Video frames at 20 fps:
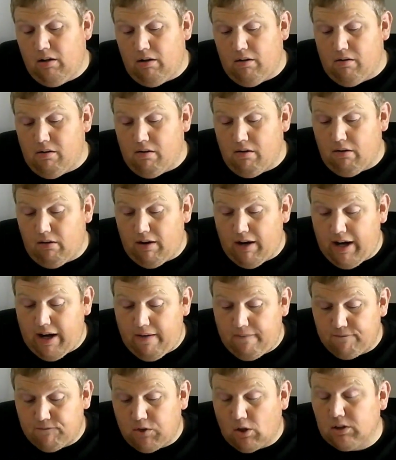All
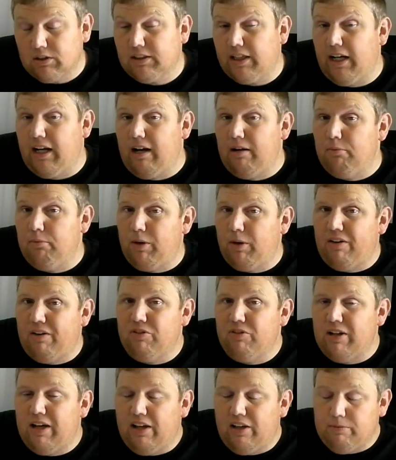right, first game we
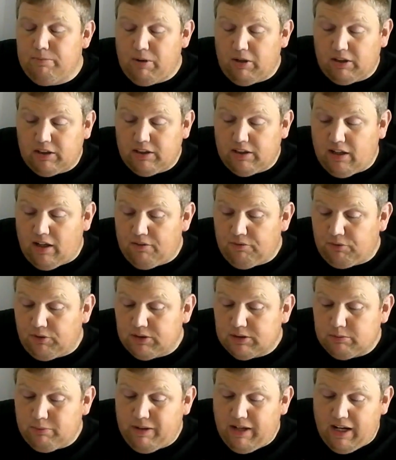have out of the American
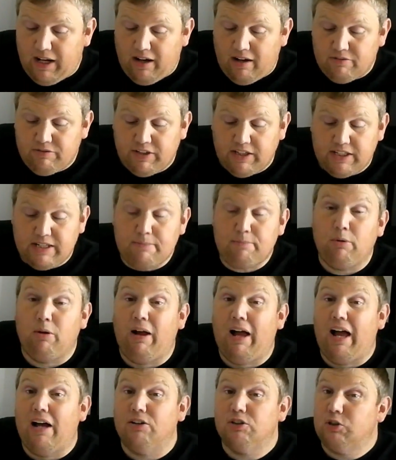Conference. We have the Temple
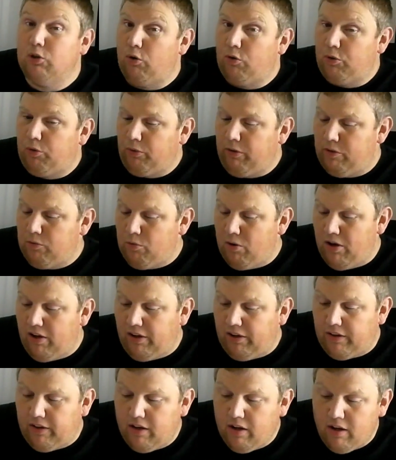Owls, who are three and
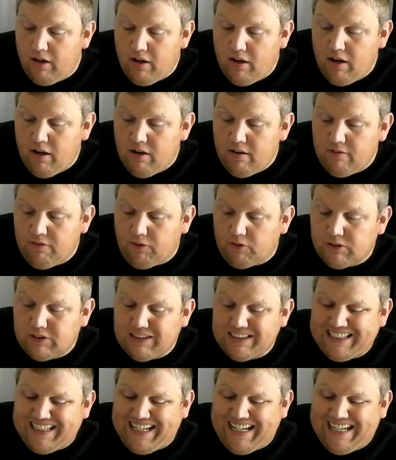one,
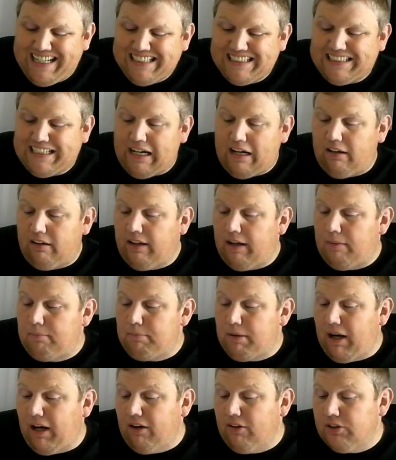versus the East Carolina
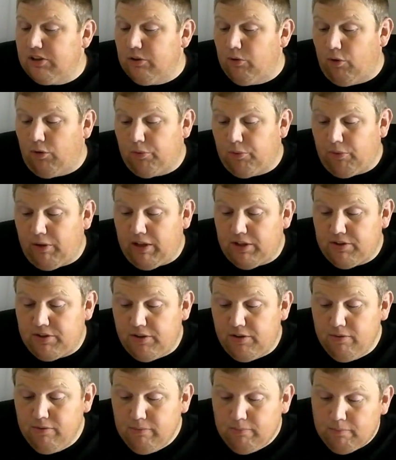Pirates, who are three and
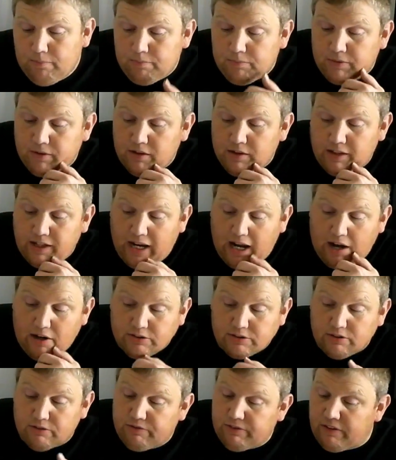two. The
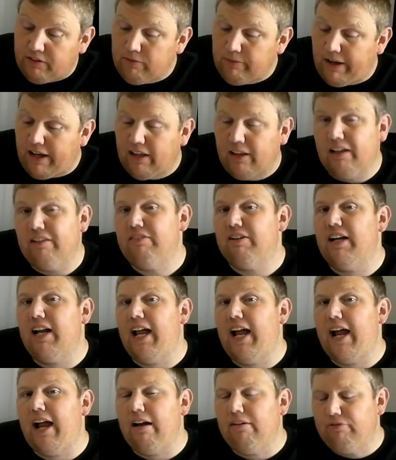Owls are favored by eleven and
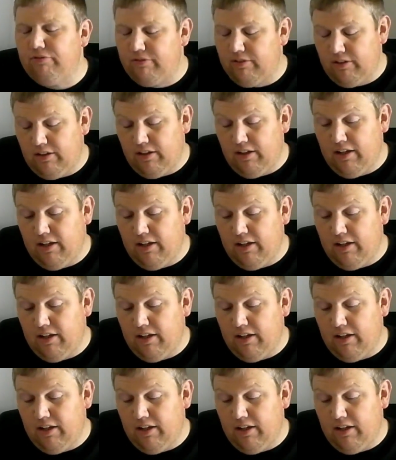a half.